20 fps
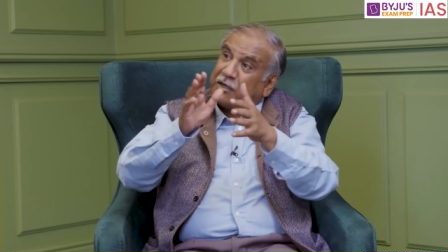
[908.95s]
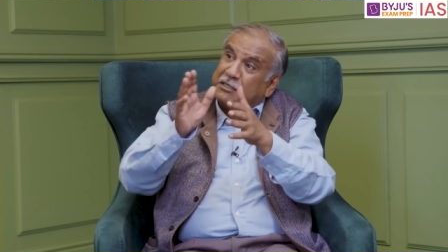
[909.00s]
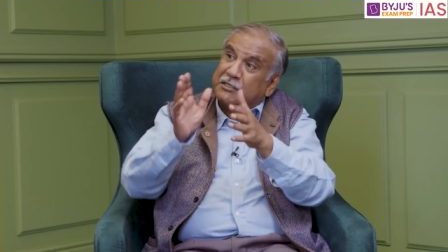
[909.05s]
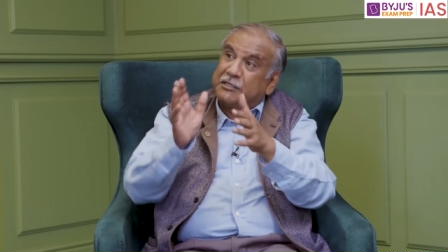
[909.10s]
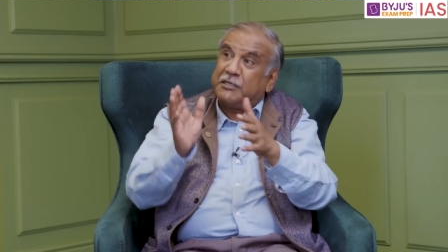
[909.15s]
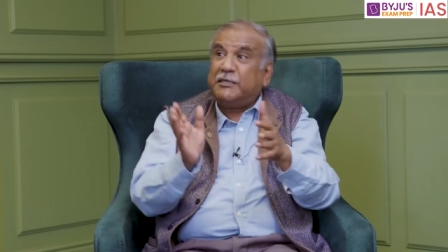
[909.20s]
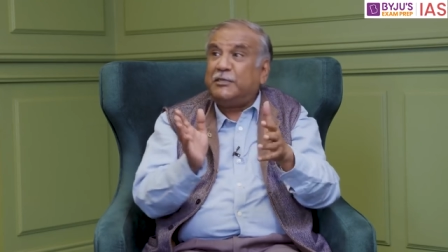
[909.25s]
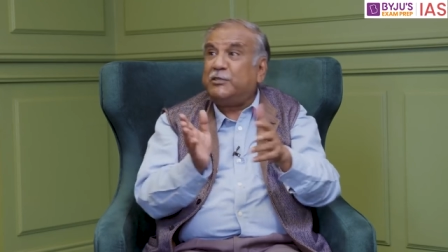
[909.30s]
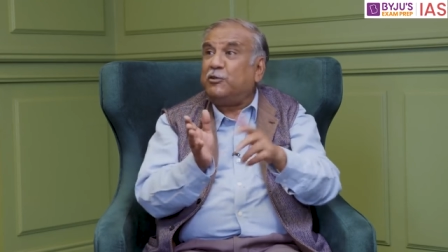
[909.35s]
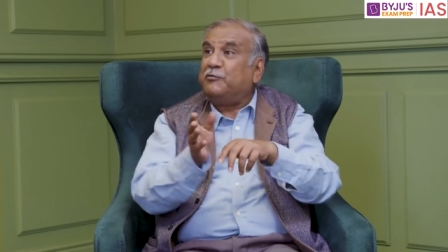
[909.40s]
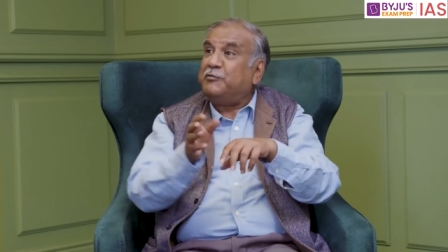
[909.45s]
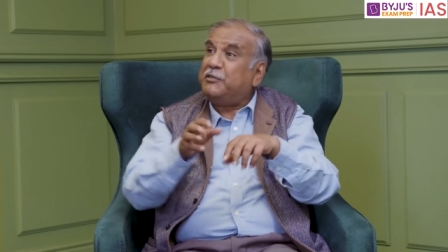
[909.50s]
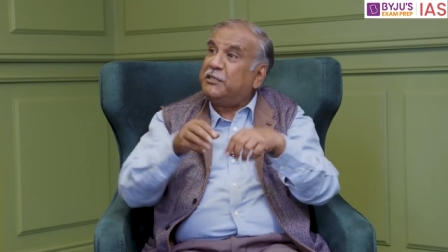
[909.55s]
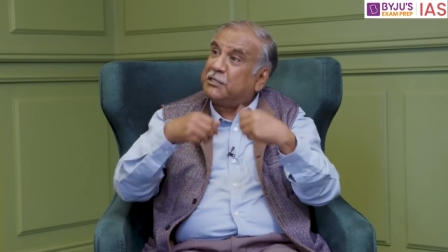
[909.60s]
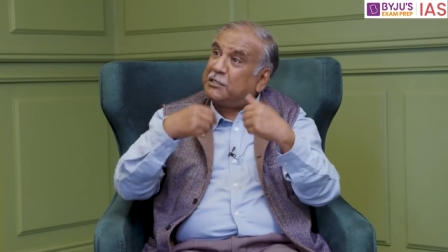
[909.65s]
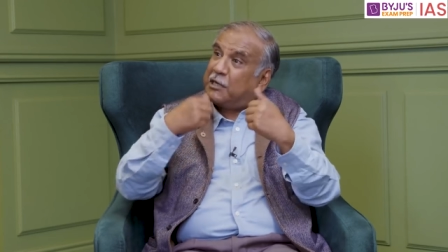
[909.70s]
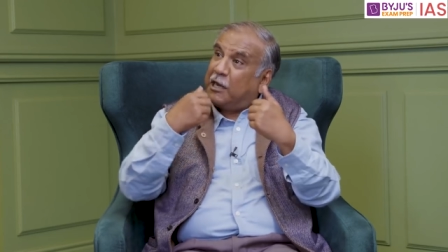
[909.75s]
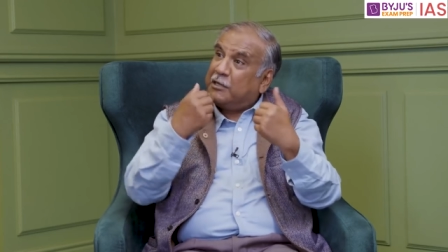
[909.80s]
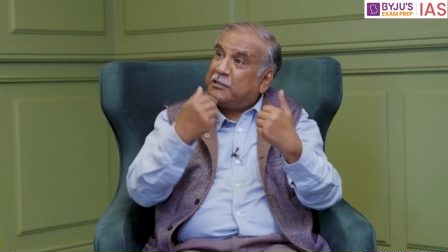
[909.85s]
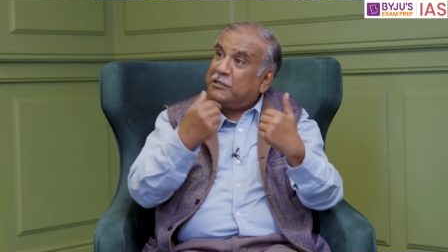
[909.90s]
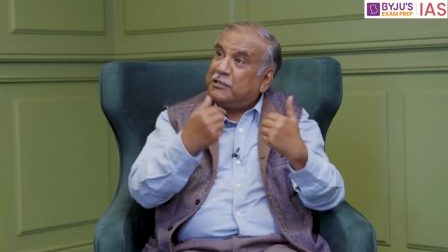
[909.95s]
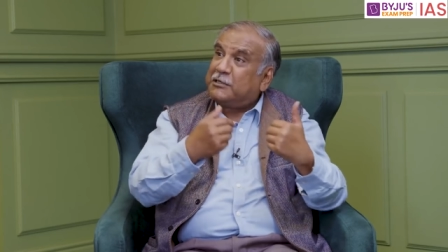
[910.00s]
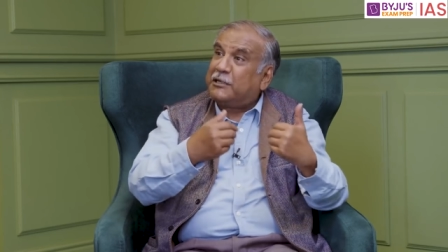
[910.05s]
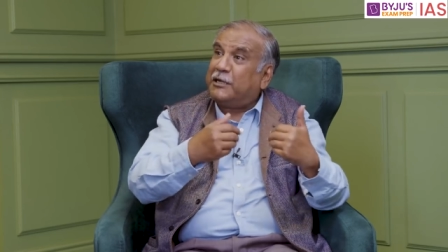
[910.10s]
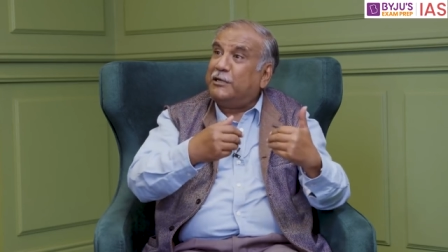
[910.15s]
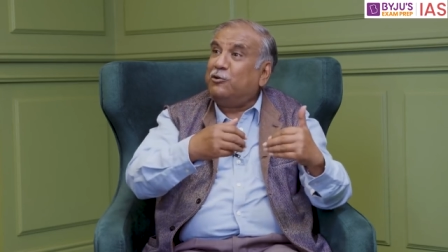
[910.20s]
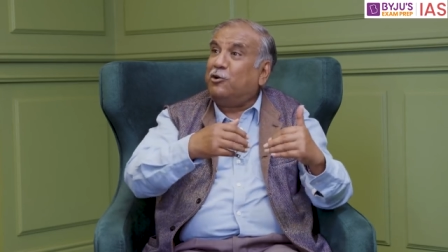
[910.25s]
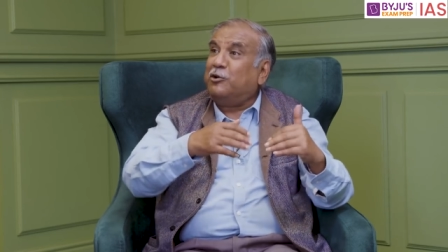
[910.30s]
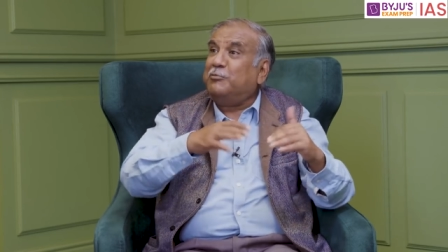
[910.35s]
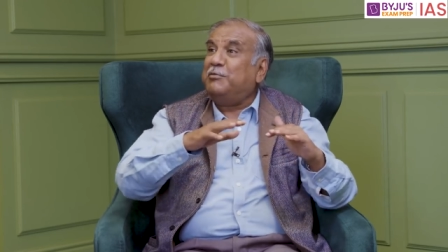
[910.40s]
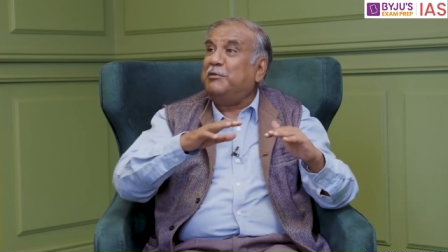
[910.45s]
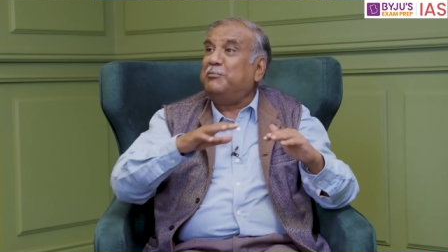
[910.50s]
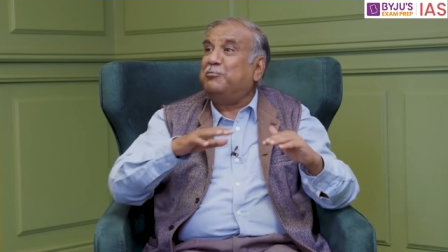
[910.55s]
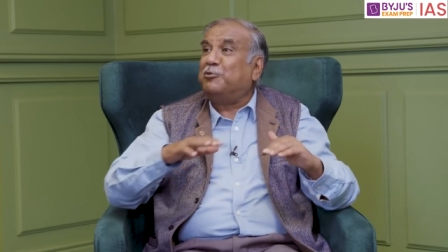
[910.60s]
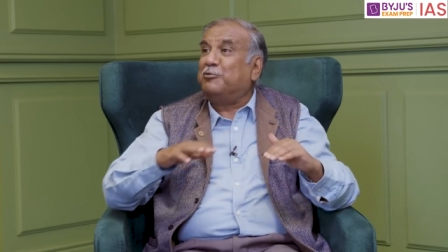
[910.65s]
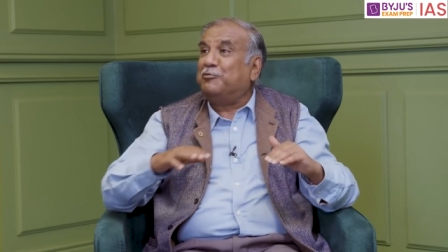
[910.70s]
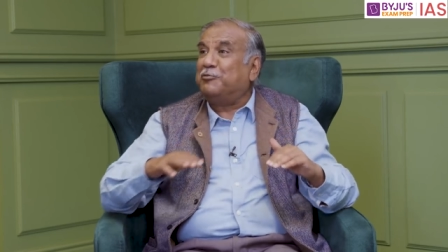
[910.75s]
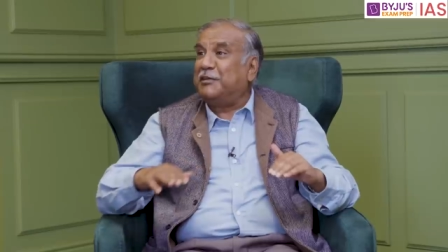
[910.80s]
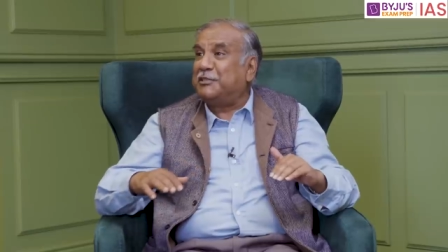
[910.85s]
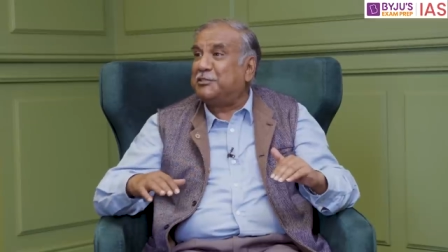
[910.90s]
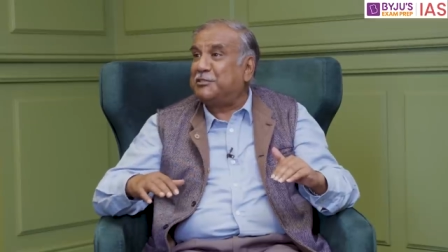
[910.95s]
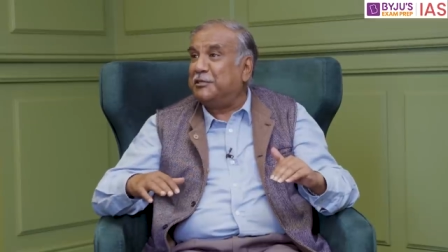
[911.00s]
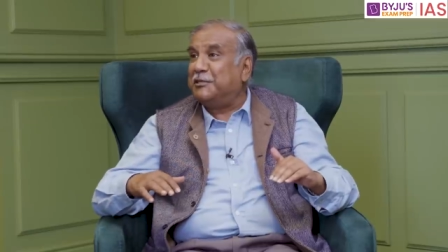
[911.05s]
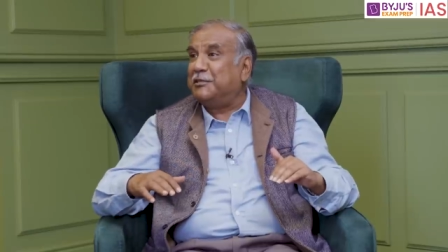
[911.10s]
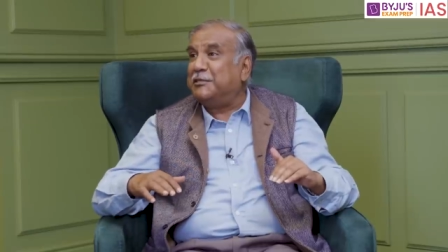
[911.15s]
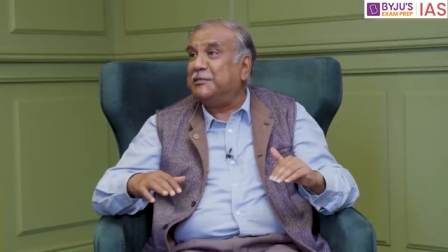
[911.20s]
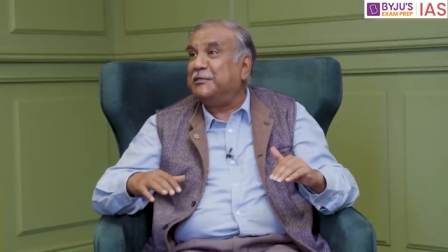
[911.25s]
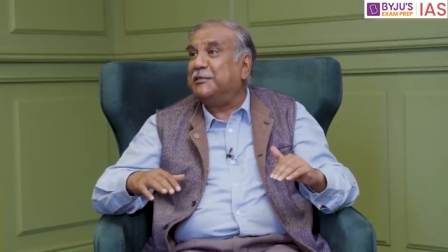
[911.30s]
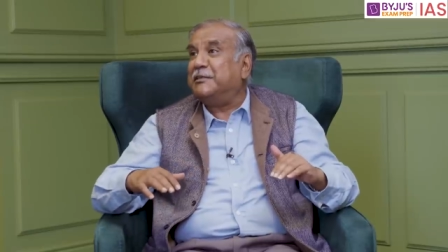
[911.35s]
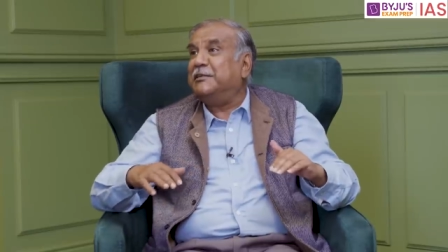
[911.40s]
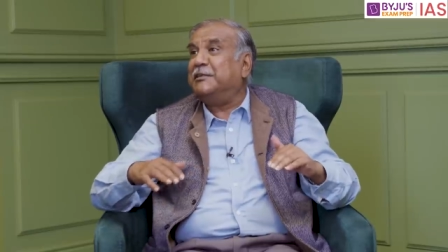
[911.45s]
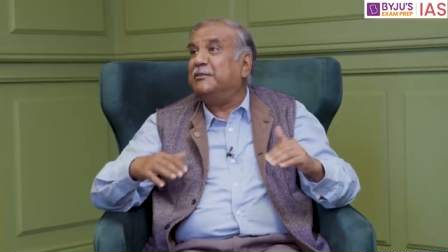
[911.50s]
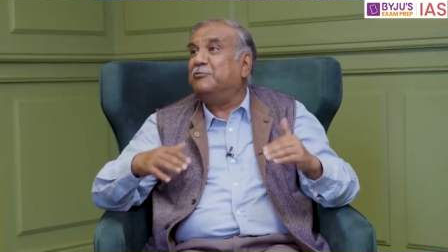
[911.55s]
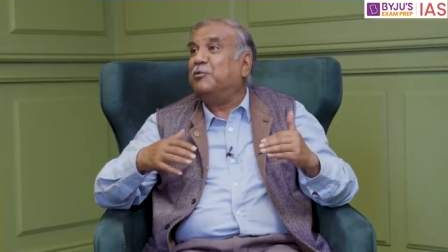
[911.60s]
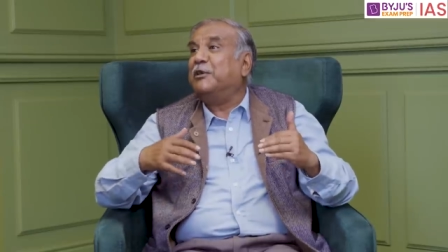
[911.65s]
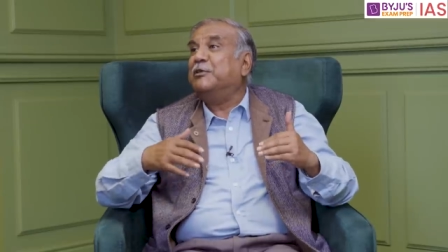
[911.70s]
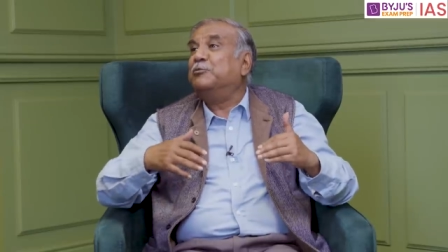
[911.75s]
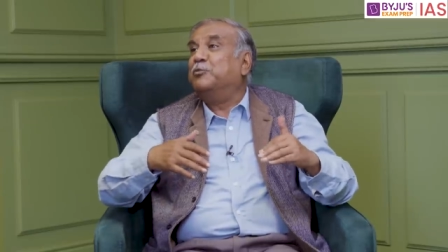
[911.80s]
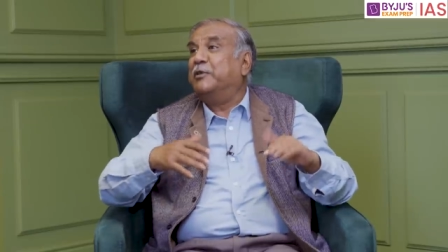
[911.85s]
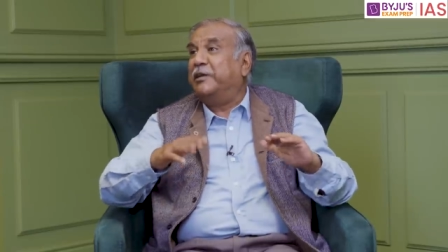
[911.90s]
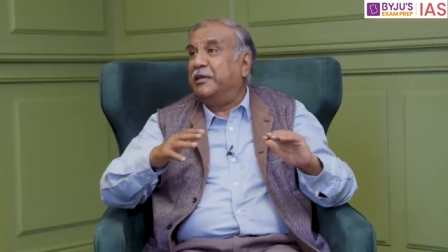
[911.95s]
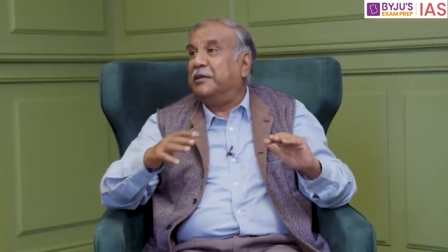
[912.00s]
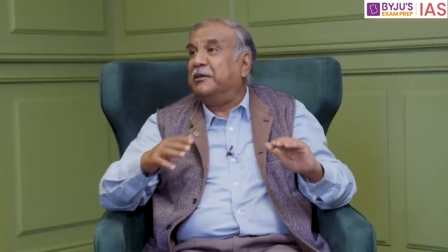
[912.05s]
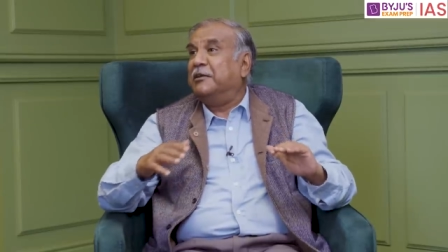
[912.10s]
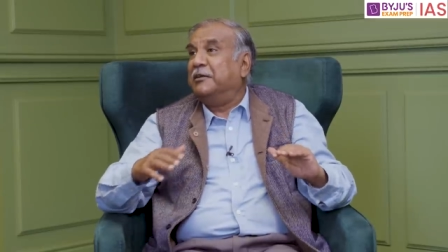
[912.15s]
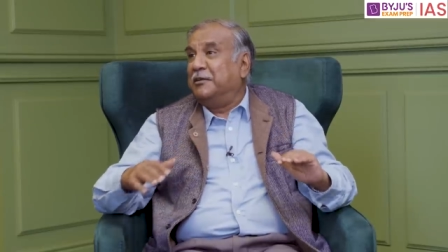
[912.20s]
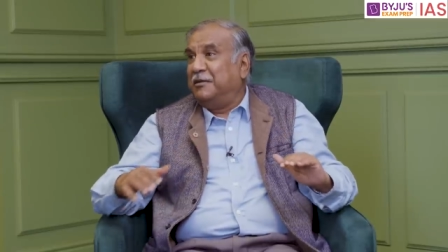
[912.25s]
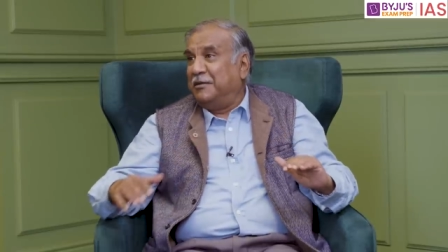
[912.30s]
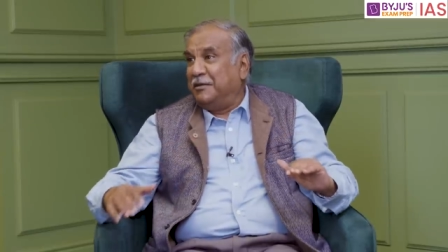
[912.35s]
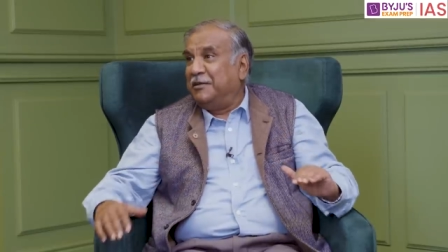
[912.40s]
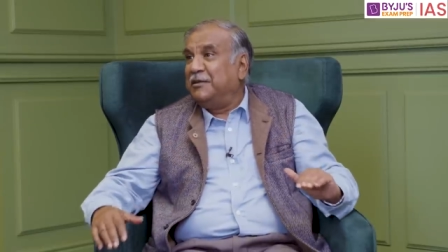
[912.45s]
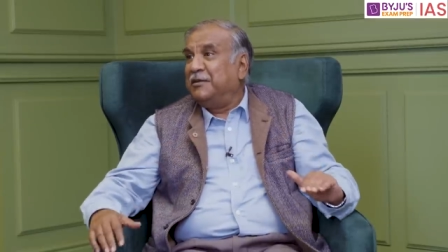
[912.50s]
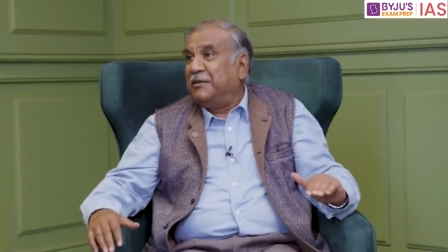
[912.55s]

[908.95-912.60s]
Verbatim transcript: 1/3 of the cadre cannot be professional in one way. Right.